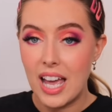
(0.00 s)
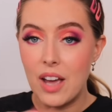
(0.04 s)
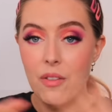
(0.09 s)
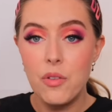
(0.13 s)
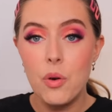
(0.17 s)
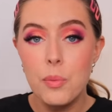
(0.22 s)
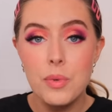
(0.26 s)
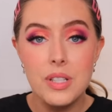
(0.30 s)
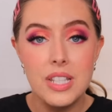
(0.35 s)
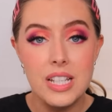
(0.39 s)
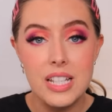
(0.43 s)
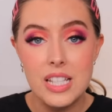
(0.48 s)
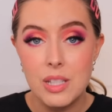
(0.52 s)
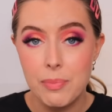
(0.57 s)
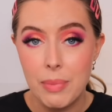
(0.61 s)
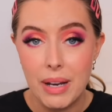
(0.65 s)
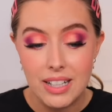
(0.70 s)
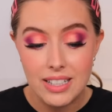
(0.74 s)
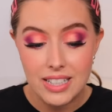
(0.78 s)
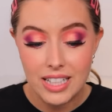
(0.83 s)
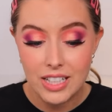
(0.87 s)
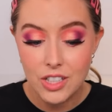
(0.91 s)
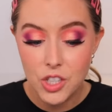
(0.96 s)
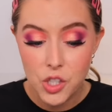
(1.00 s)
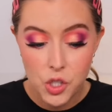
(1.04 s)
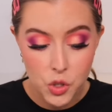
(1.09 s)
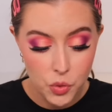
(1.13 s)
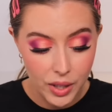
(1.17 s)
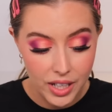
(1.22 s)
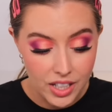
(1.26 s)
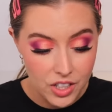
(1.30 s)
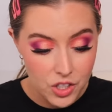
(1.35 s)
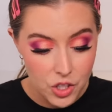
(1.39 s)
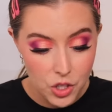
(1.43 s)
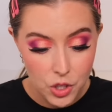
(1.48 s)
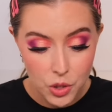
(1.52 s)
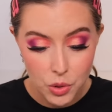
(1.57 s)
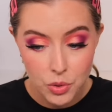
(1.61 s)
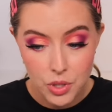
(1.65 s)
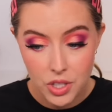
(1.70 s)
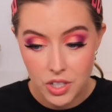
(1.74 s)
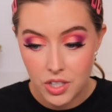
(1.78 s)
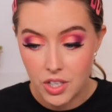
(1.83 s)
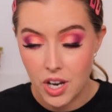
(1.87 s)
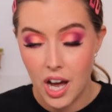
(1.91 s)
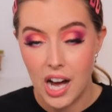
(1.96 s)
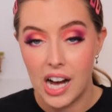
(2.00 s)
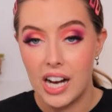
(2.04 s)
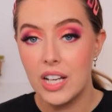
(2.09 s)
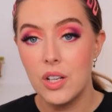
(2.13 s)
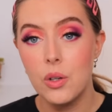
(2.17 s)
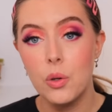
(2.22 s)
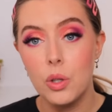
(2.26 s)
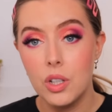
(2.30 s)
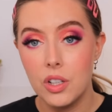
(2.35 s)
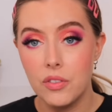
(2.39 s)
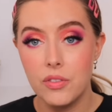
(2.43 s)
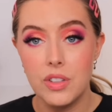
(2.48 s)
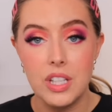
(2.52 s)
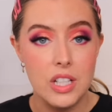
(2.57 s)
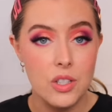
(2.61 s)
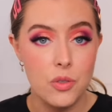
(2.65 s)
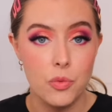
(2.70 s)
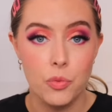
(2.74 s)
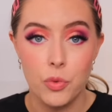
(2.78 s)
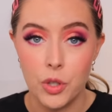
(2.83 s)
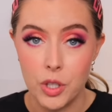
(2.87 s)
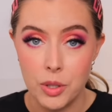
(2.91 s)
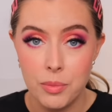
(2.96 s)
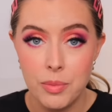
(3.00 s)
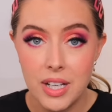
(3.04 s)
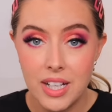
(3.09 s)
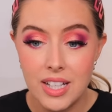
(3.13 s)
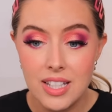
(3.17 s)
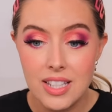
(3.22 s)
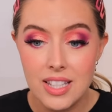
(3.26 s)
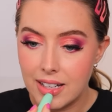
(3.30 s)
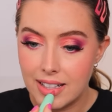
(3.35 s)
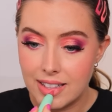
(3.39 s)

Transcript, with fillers: everyone was expecting Shrien to deny all of these rumors,